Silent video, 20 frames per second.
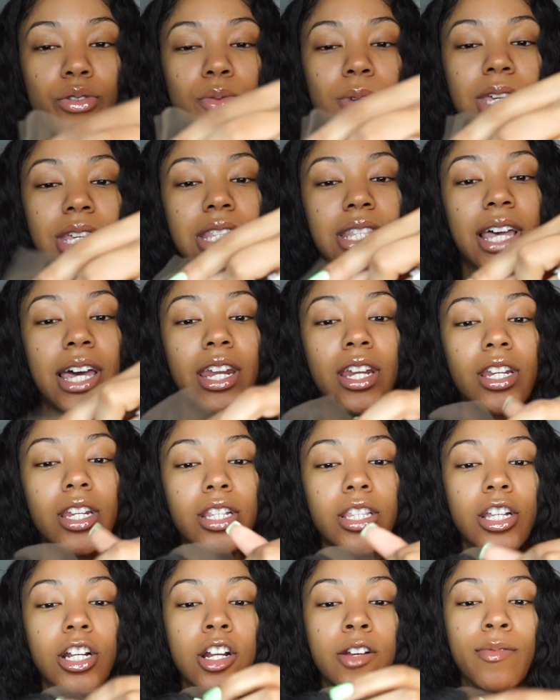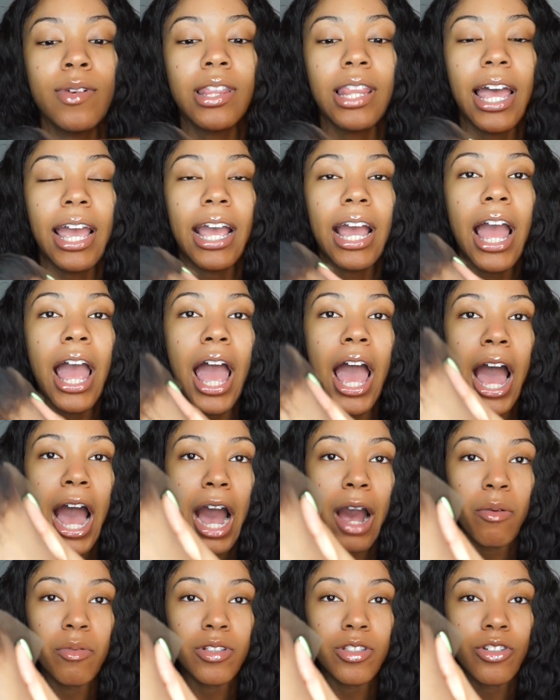too, because that'll determine like
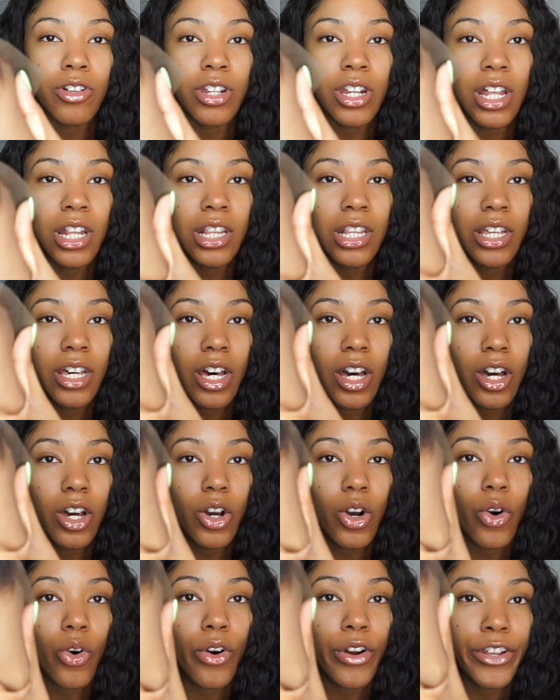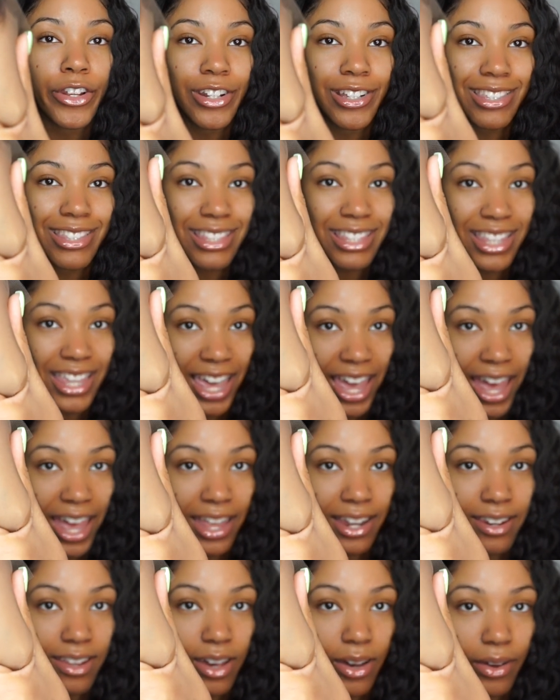how it's gonna look on your
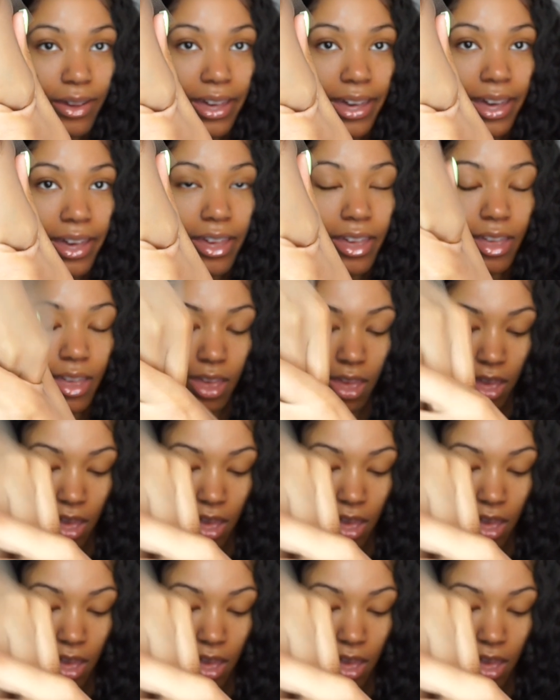skin, okay?